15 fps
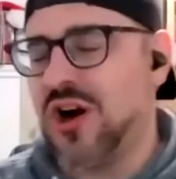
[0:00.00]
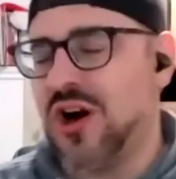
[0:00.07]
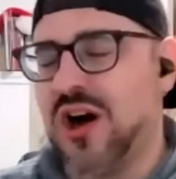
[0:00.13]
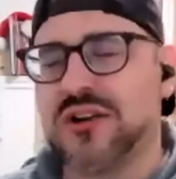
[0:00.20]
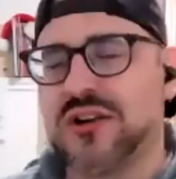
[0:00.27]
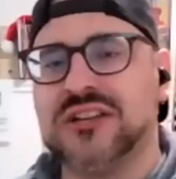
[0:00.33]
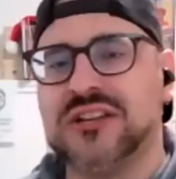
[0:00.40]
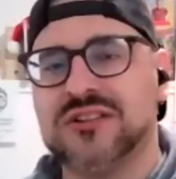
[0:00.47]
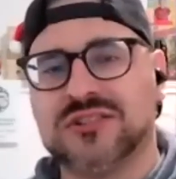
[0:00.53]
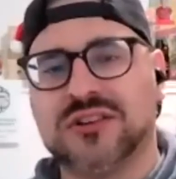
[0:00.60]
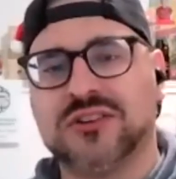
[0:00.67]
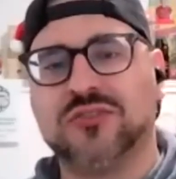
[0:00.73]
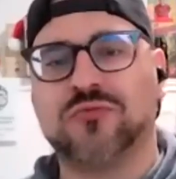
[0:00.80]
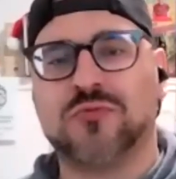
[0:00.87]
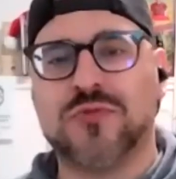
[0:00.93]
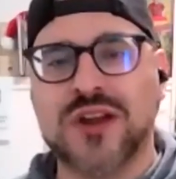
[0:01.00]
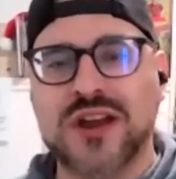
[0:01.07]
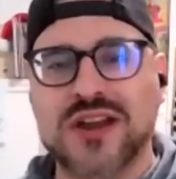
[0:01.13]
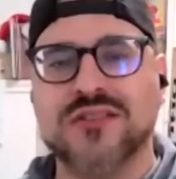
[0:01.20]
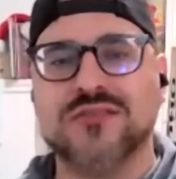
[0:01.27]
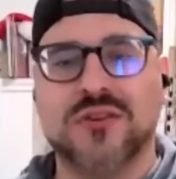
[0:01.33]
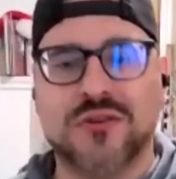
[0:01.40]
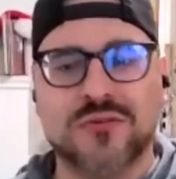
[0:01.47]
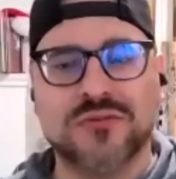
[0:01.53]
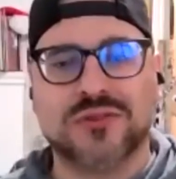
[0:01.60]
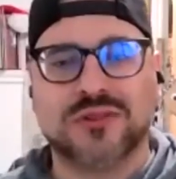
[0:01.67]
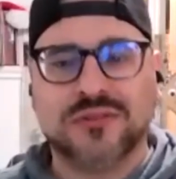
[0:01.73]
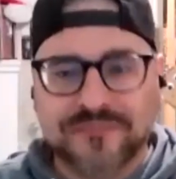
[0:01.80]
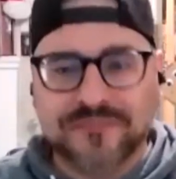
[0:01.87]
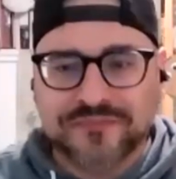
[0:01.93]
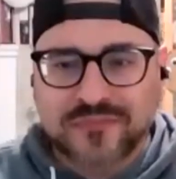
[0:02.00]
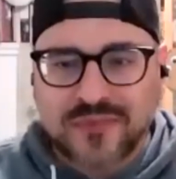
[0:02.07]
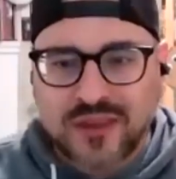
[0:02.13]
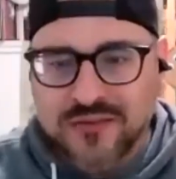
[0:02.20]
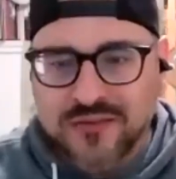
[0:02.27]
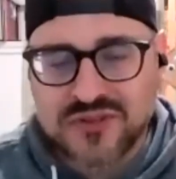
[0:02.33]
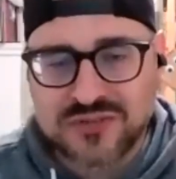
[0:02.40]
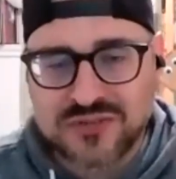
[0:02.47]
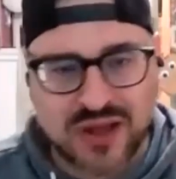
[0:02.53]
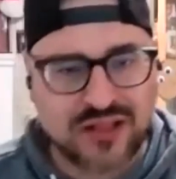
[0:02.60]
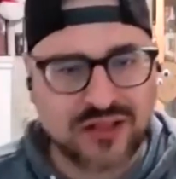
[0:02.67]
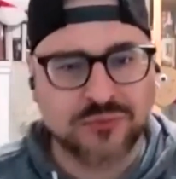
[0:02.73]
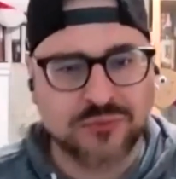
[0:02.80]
Chalky is a great note. Yeah.